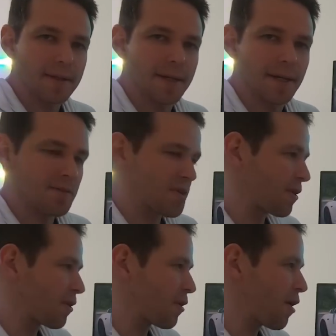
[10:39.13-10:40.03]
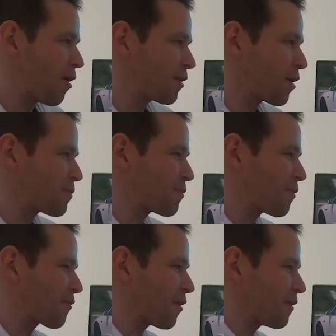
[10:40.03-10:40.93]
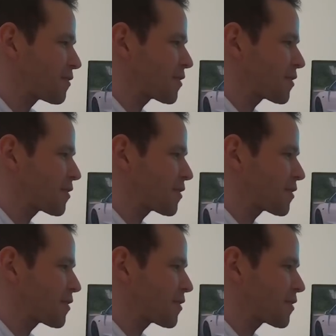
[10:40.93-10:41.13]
It's the only option we've got.